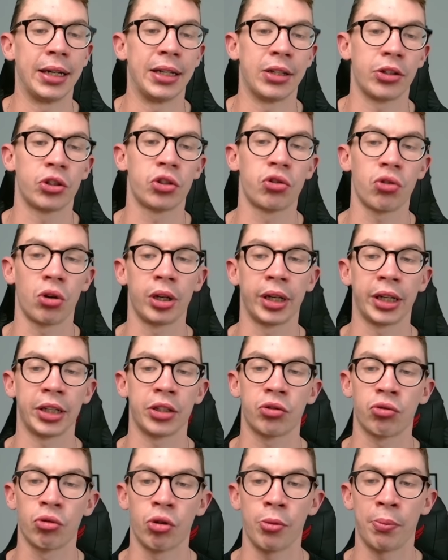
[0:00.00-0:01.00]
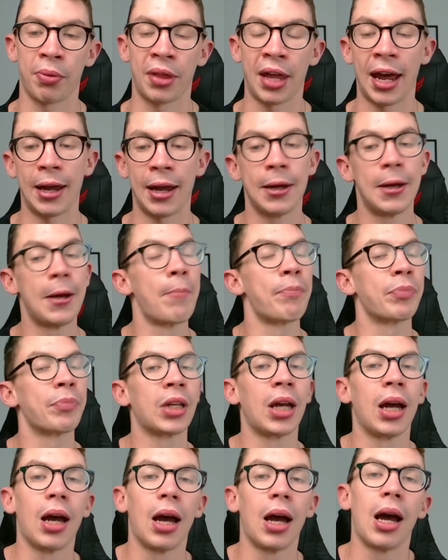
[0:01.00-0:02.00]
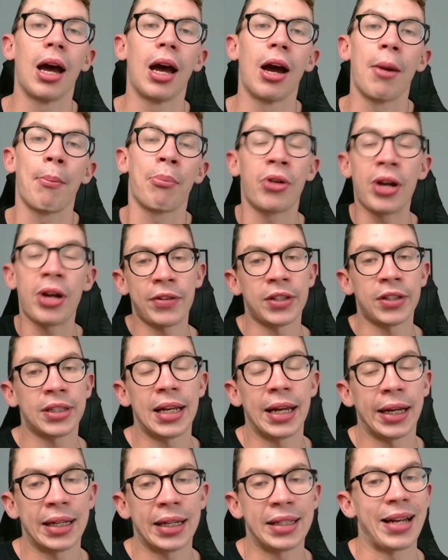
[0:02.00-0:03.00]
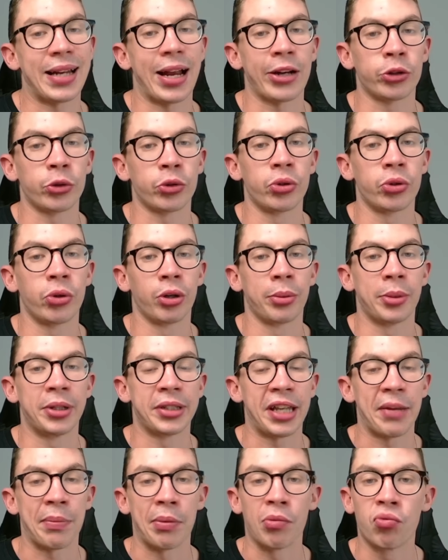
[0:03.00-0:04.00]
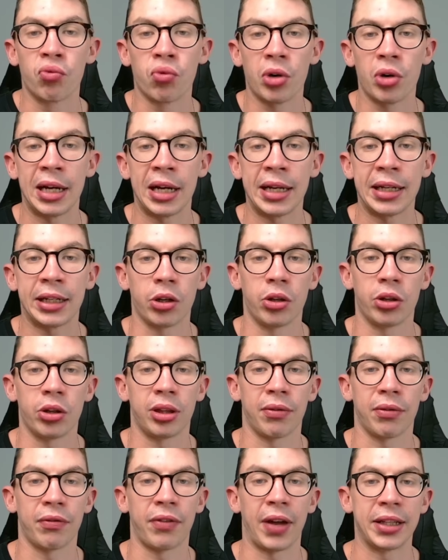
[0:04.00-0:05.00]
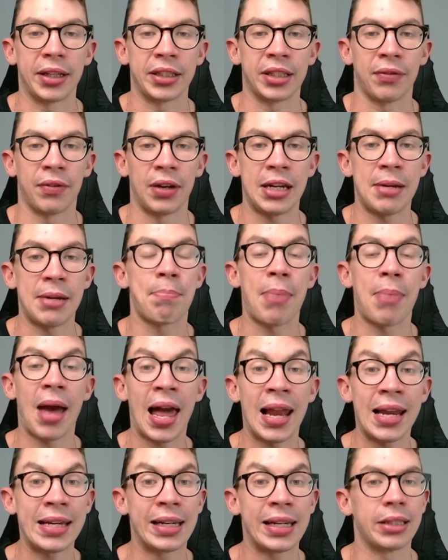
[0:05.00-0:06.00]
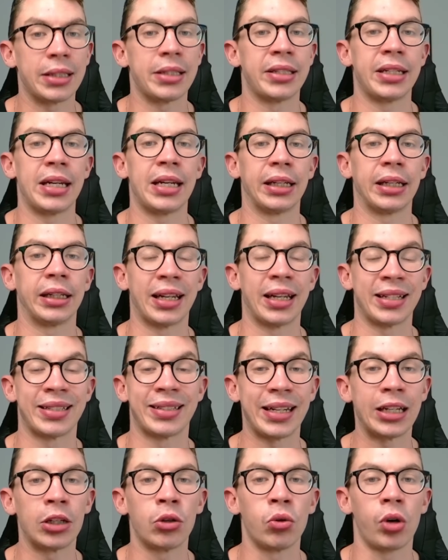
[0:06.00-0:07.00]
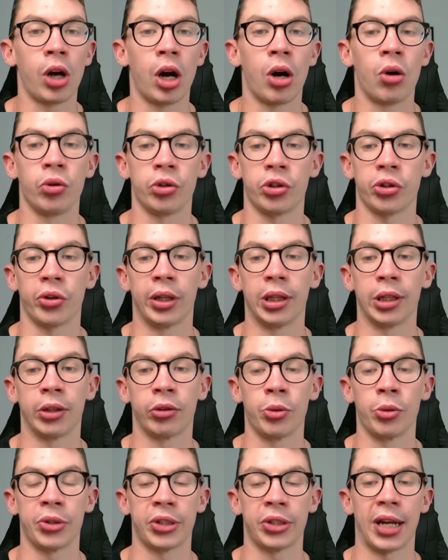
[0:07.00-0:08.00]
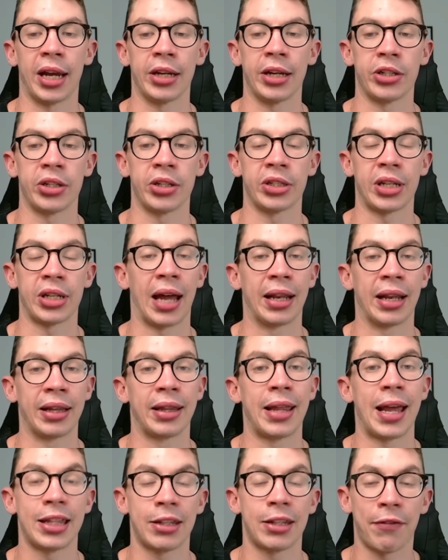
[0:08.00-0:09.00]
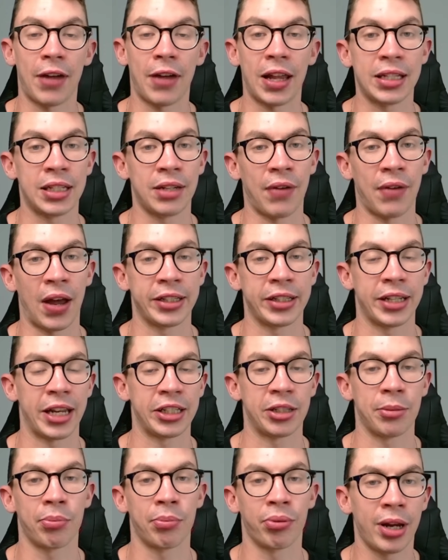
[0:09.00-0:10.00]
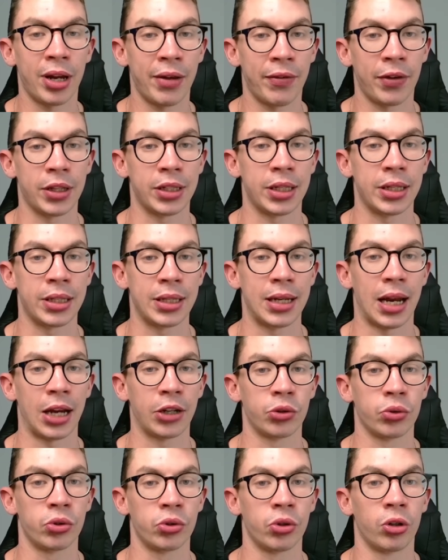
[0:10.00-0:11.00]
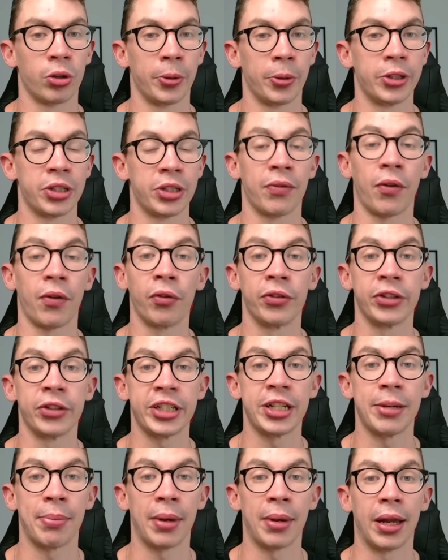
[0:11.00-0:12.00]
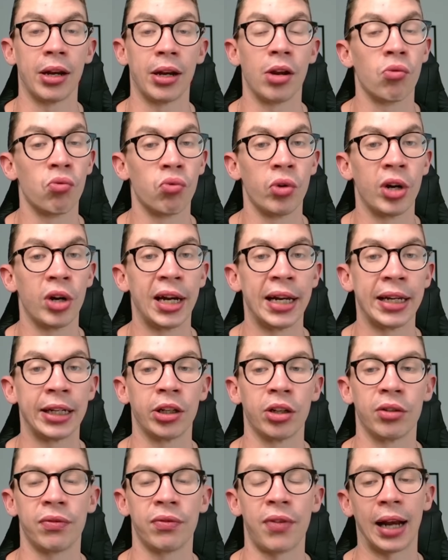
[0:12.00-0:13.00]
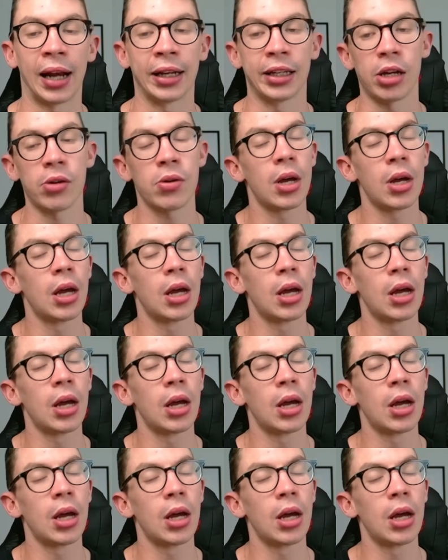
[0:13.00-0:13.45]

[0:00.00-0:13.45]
the strongest group there. Previously in international tournaments, they've been really good defensively, barely conceding a single goal during the group stages, and their defensive assets in previous international tournaments have obviously been really good value.